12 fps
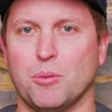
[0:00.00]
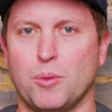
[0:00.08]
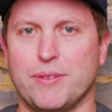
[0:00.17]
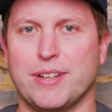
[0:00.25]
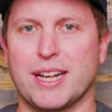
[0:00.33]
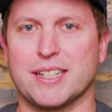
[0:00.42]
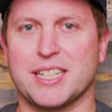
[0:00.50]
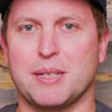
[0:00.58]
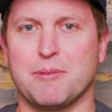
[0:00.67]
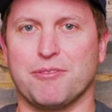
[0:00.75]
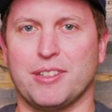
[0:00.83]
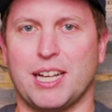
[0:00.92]
We've got a
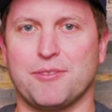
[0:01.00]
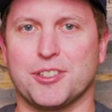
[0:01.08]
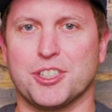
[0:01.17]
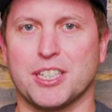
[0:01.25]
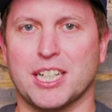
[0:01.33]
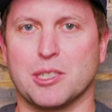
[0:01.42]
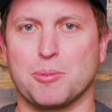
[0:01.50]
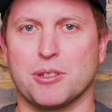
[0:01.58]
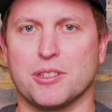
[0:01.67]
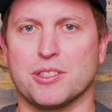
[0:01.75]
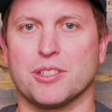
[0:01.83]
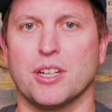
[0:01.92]
team of fly fishing
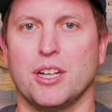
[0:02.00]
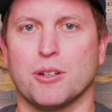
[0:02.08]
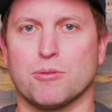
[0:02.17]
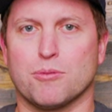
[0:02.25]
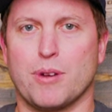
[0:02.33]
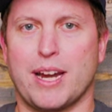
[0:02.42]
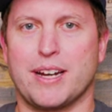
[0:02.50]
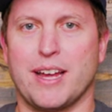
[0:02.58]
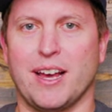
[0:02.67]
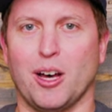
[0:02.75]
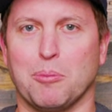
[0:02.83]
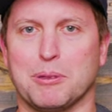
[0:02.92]
experts ready to
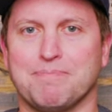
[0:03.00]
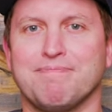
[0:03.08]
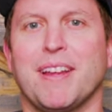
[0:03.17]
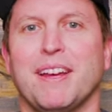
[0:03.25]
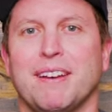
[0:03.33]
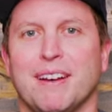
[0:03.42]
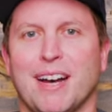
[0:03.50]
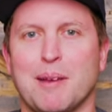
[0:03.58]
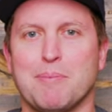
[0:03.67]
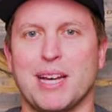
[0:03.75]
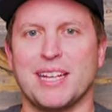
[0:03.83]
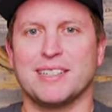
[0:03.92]
help.
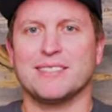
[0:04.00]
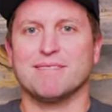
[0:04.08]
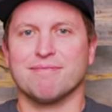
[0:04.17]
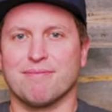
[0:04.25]
I'm Ben.